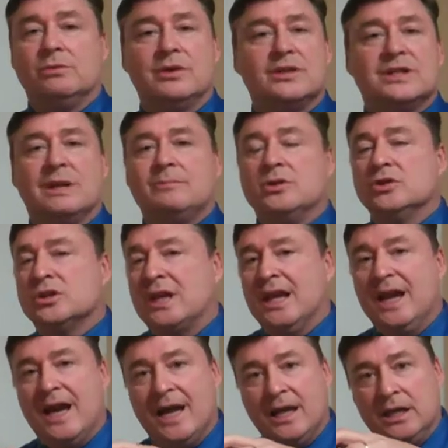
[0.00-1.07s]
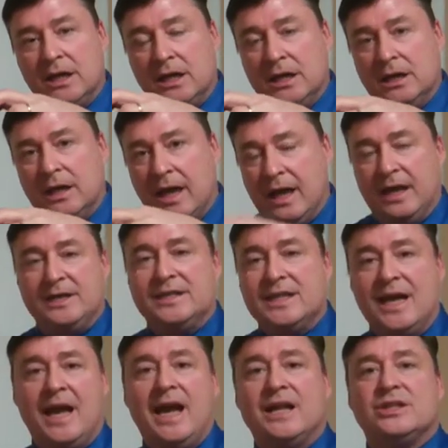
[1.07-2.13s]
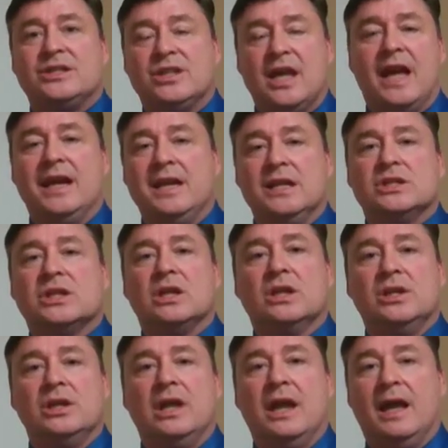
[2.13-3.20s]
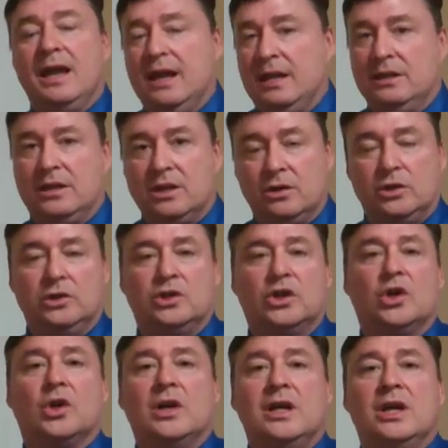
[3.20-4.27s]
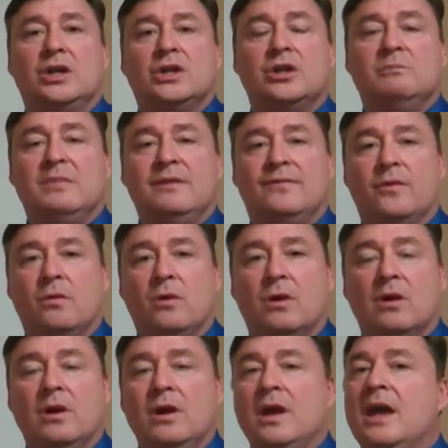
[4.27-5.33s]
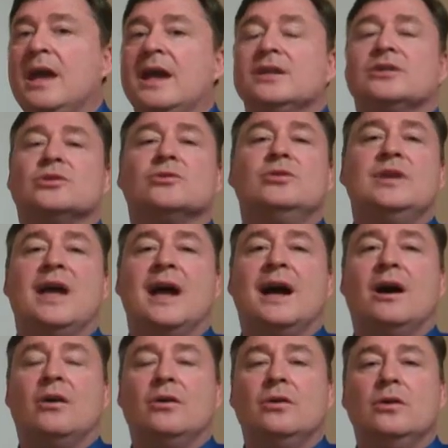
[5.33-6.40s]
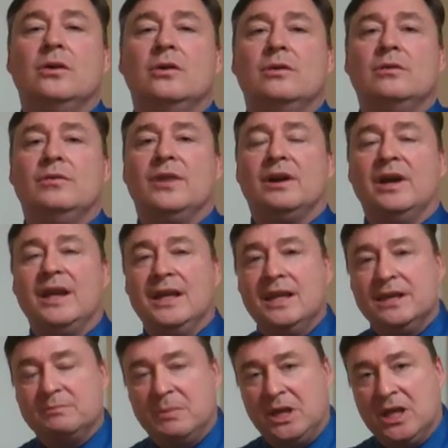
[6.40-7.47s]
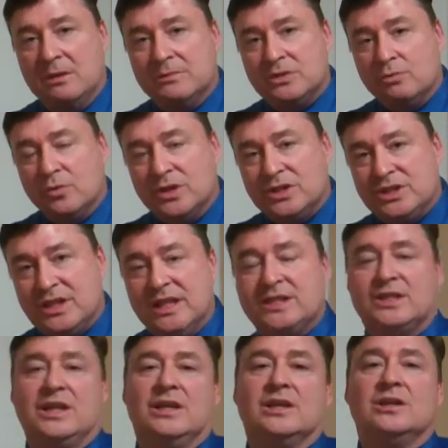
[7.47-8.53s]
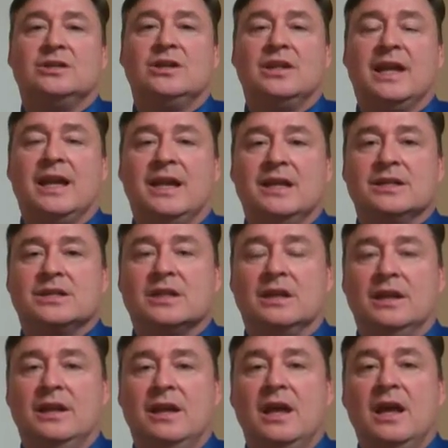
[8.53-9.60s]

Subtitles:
receptors cannot attach that insulin at the degree it could before. And so now it becomes resistant to that insulin,